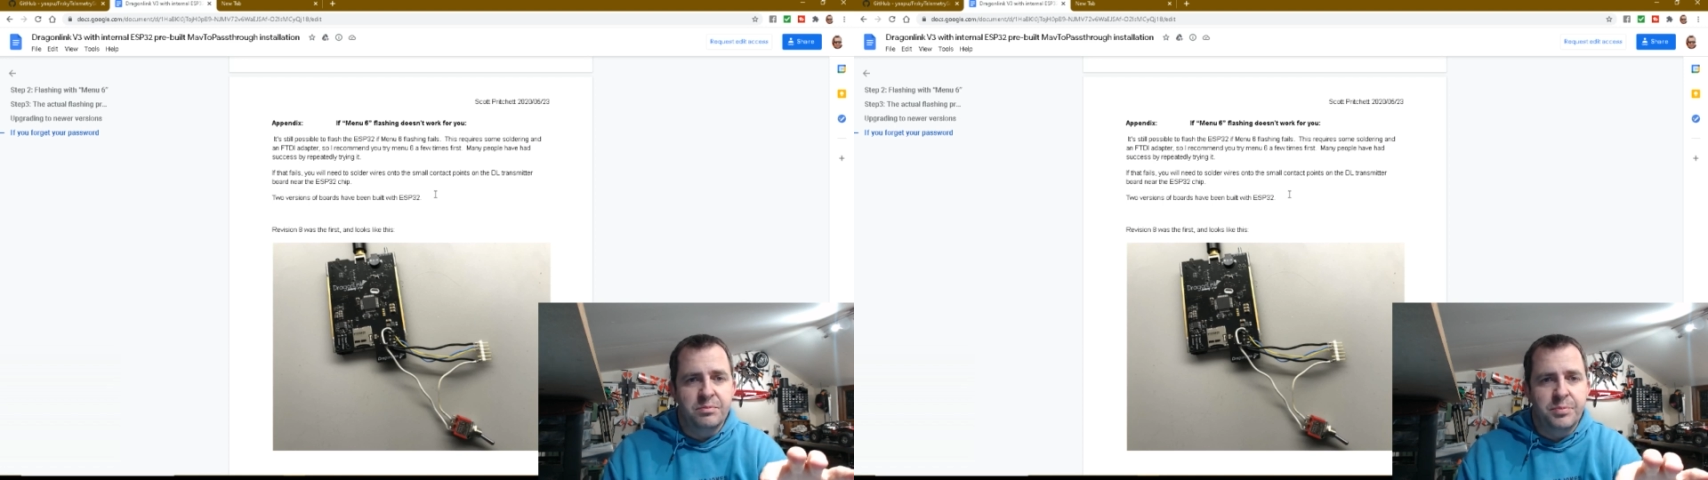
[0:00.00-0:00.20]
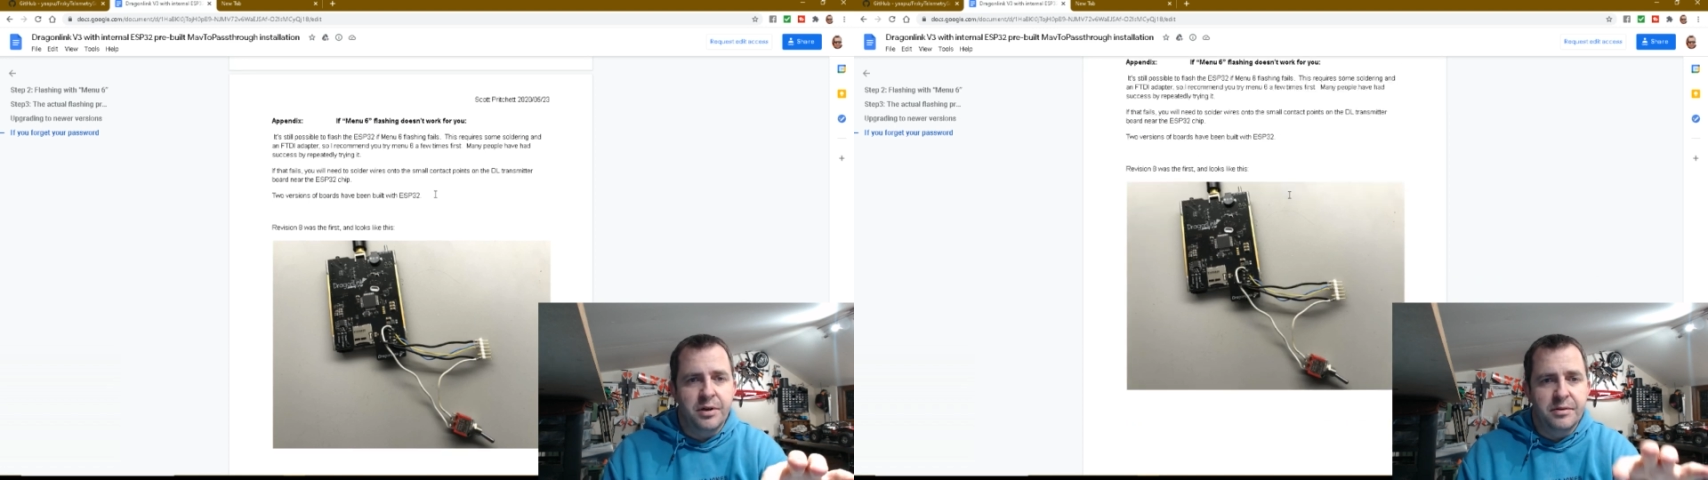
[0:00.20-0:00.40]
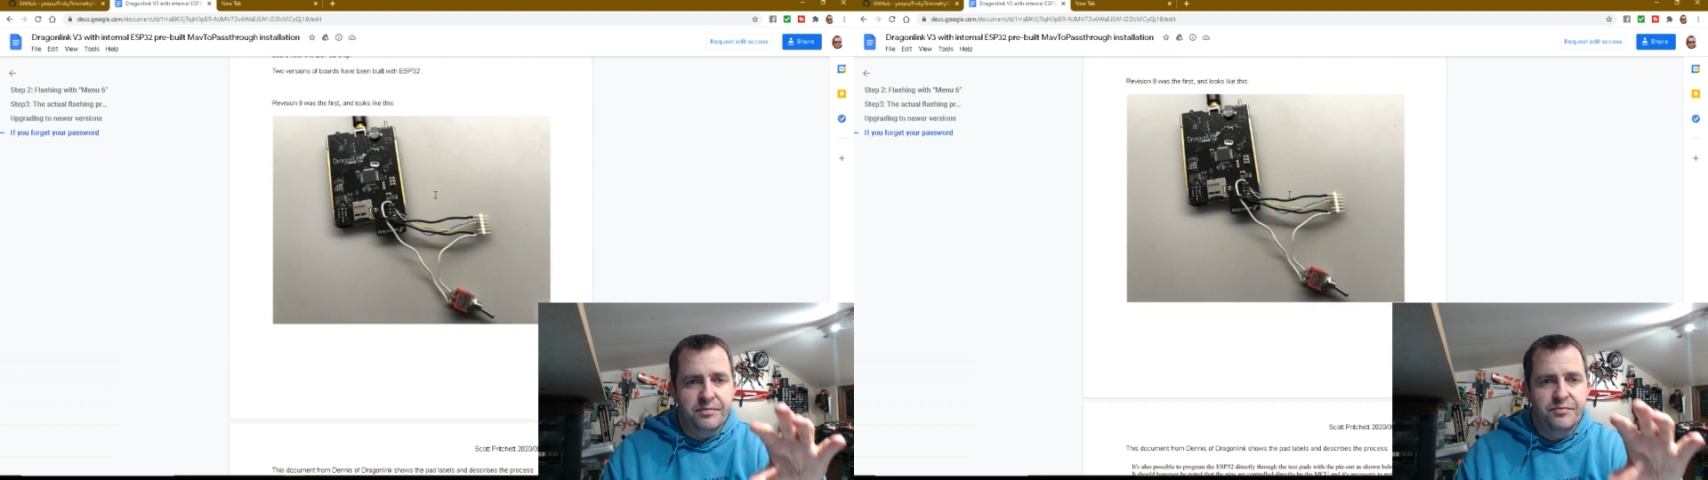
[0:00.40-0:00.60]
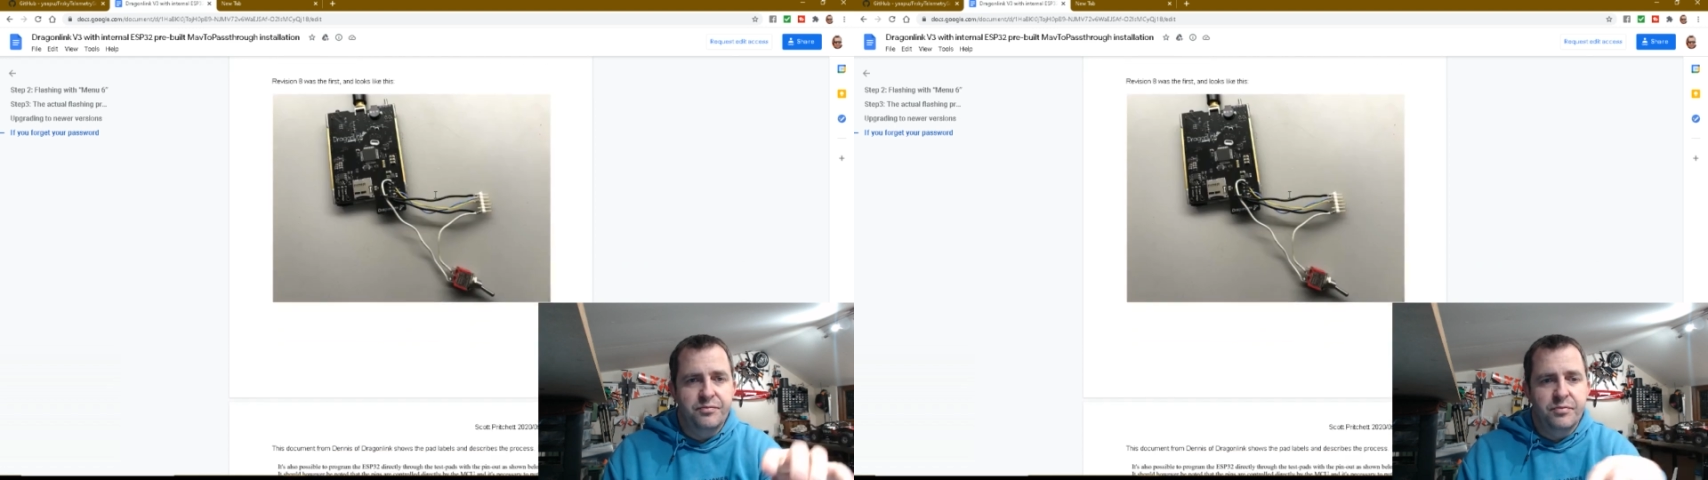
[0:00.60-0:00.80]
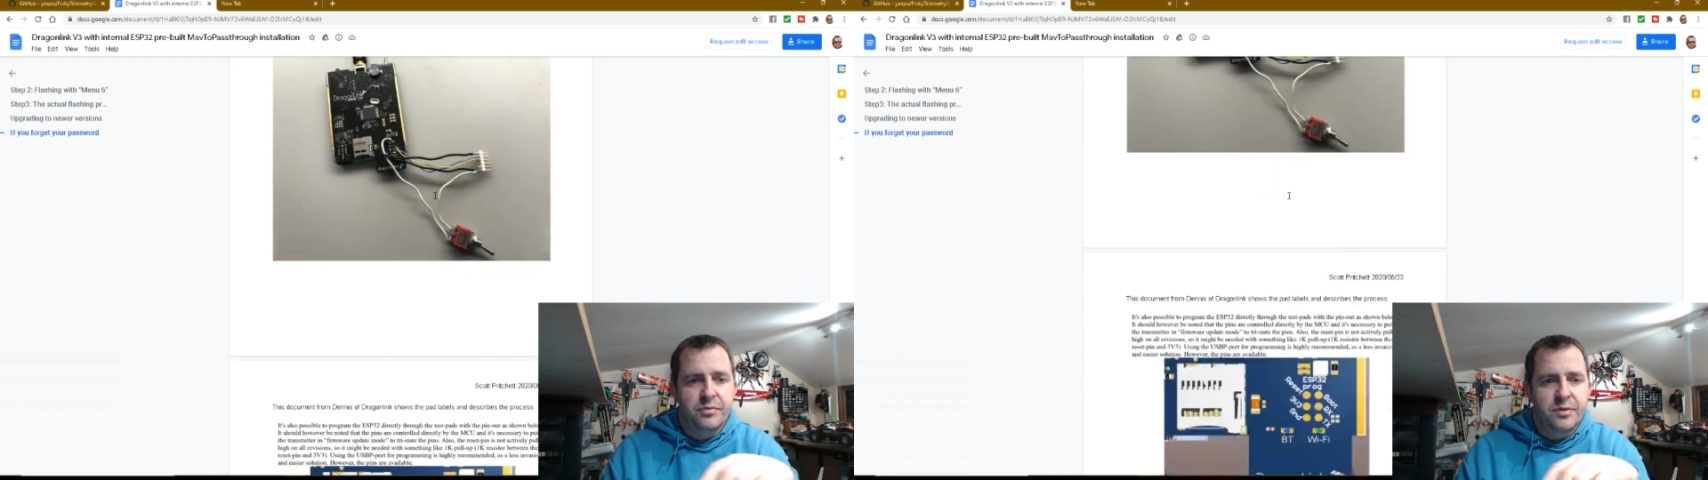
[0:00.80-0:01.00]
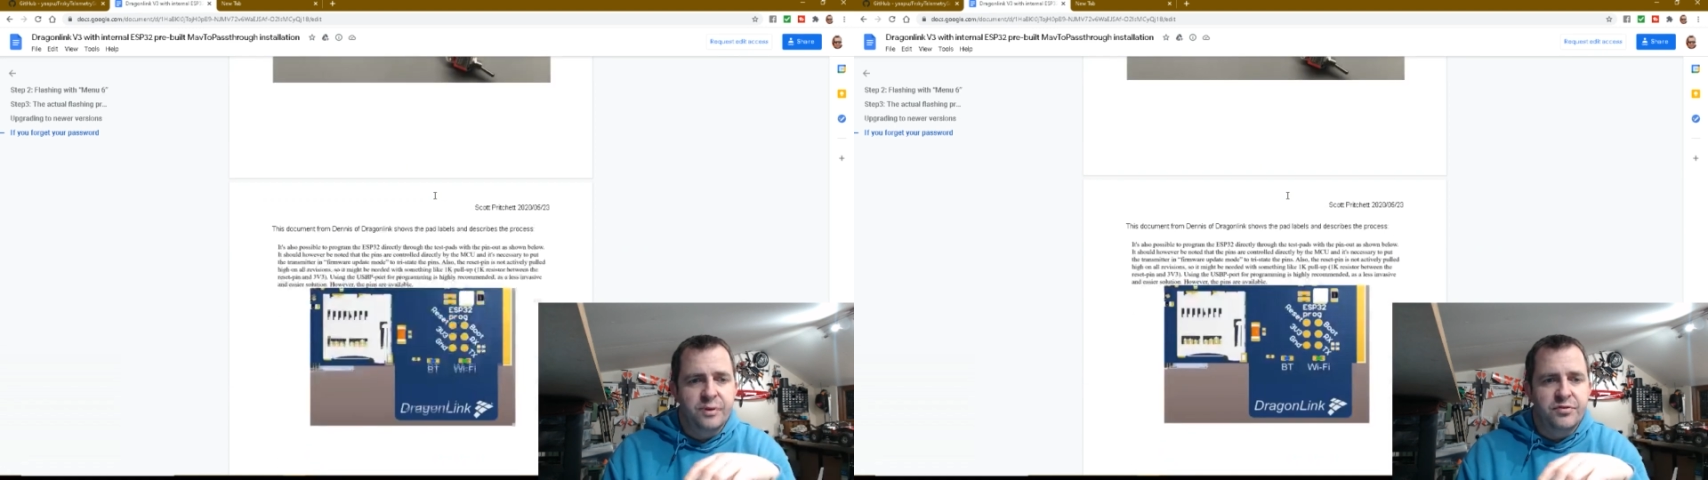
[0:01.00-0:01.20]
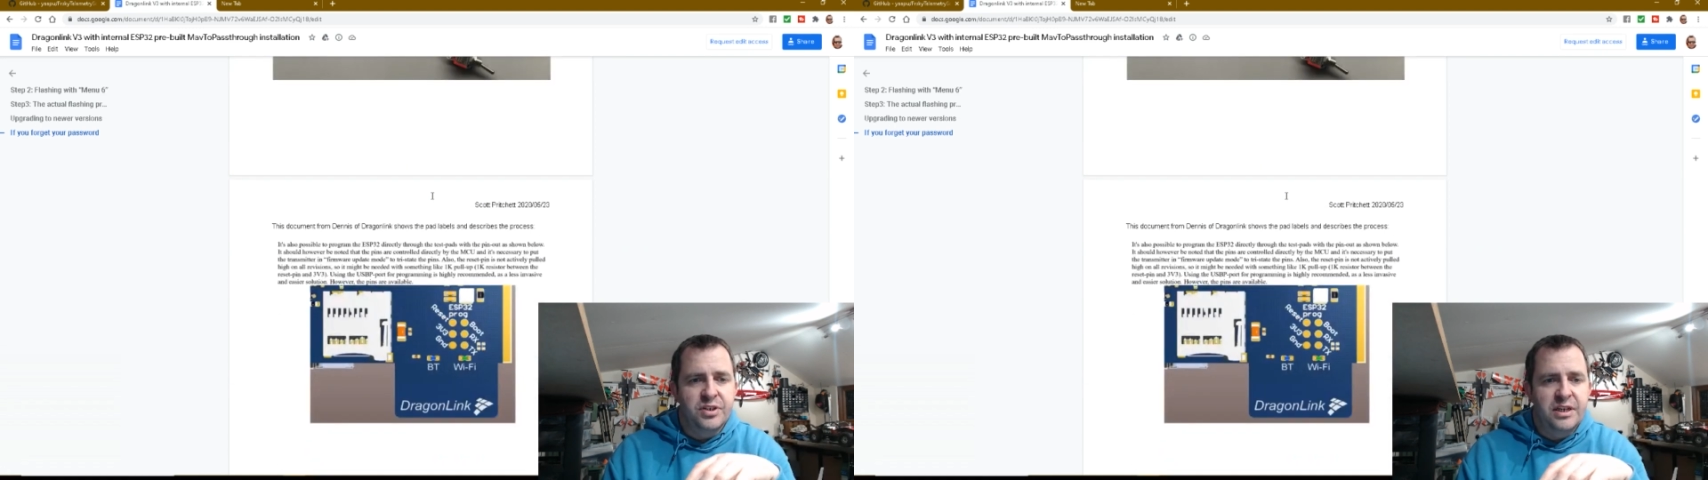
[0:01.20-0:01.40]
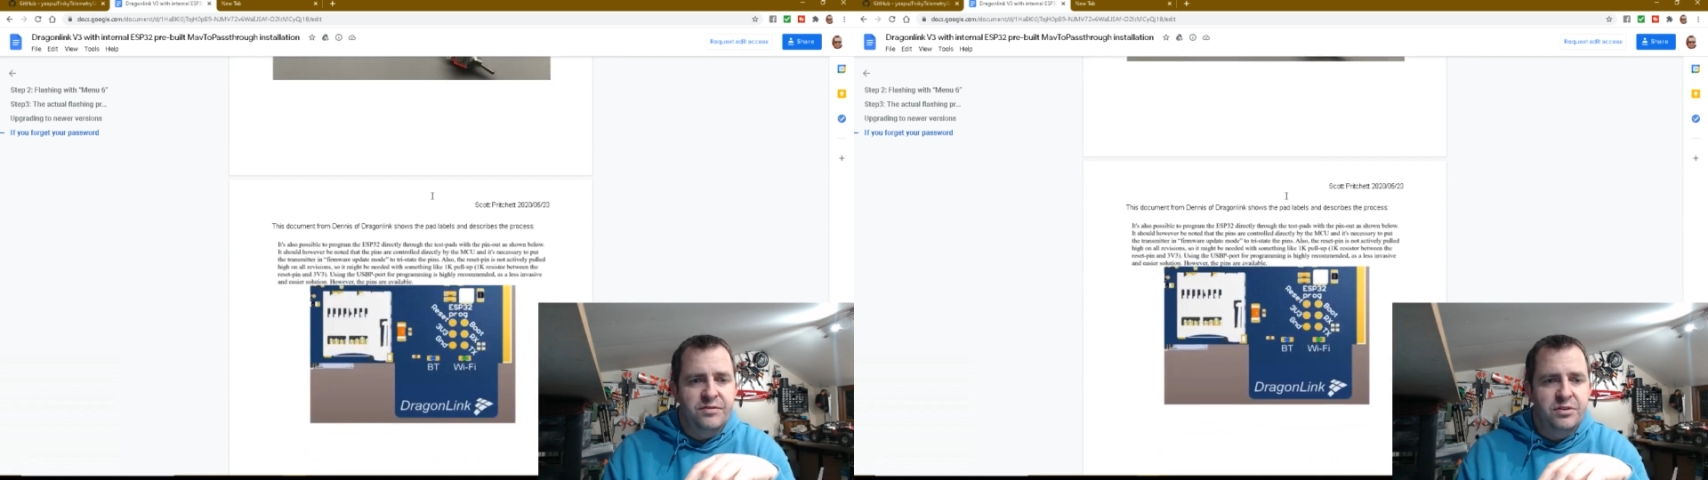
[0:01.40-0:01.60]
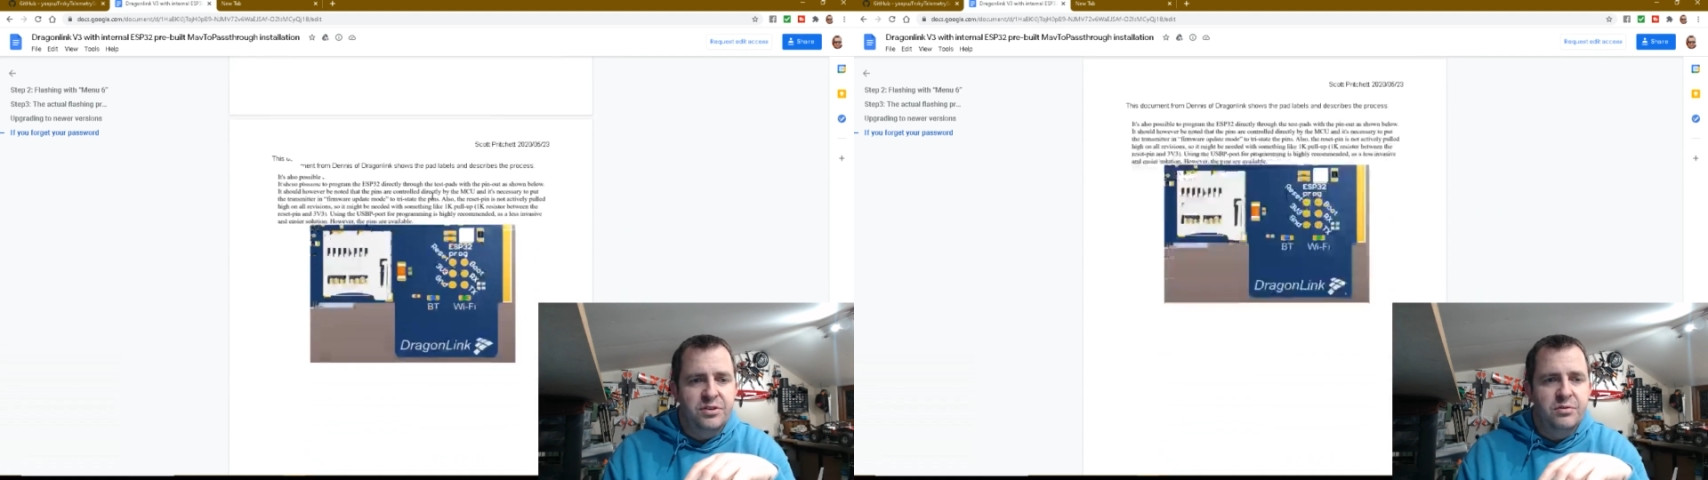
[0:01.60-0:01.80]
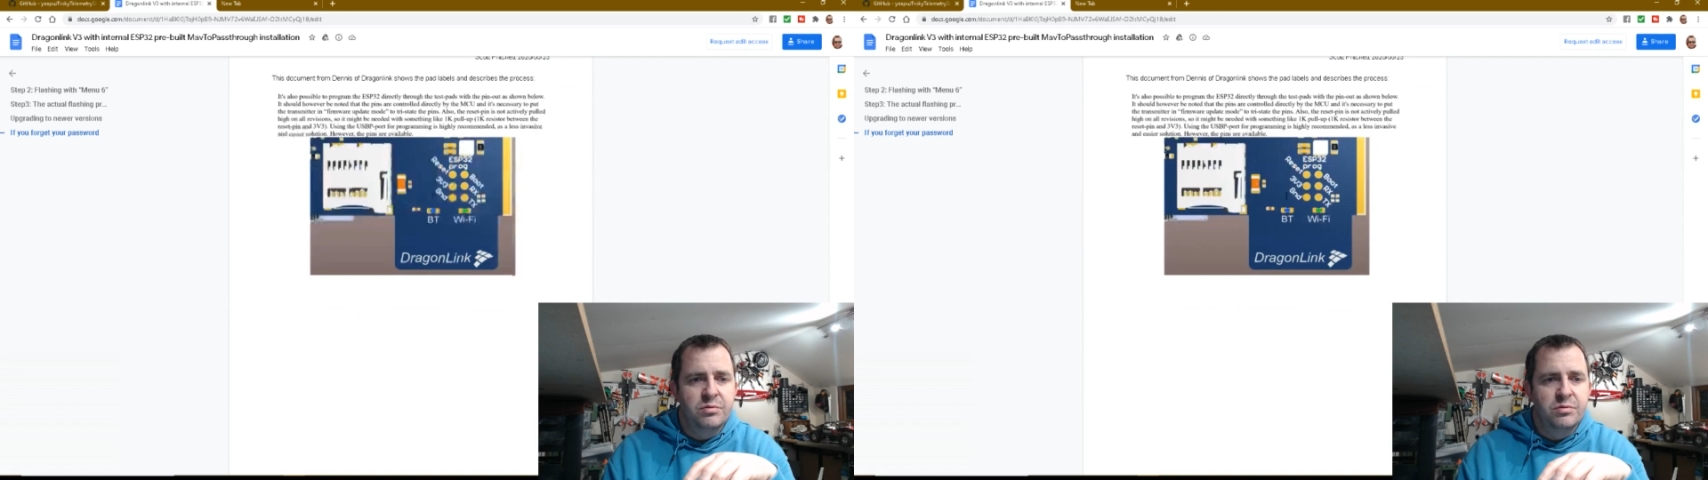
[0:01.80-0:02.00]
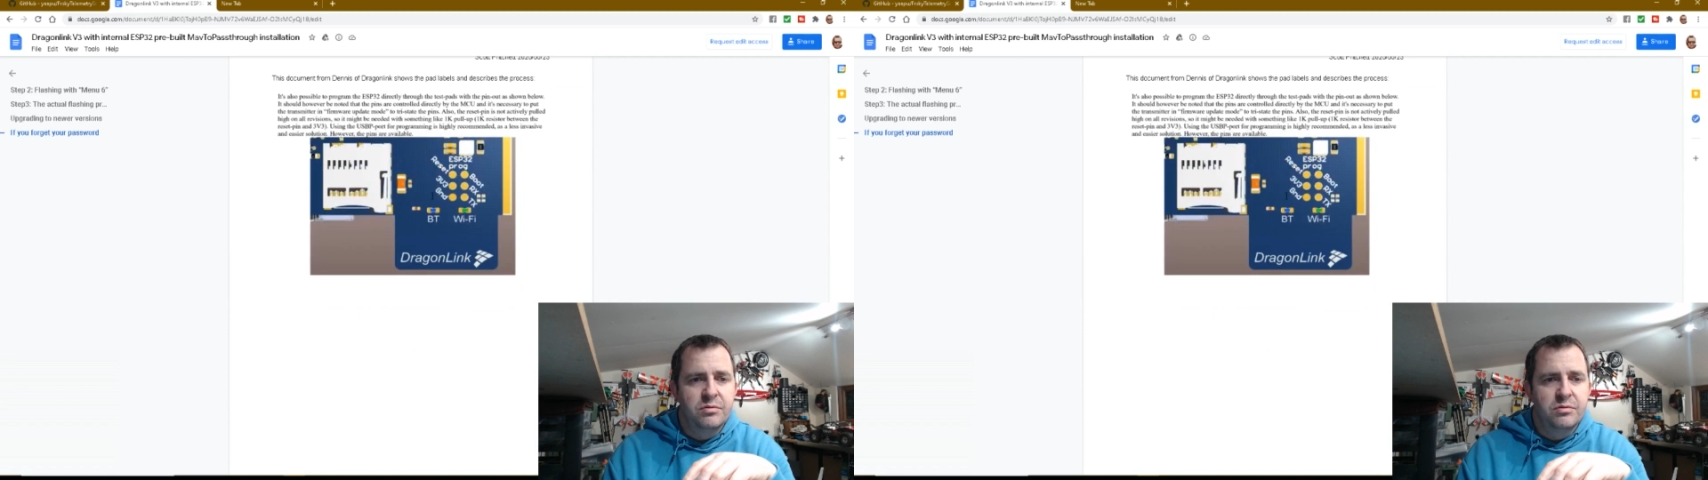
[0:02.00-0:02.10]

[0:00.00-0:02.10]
But obviously, if you do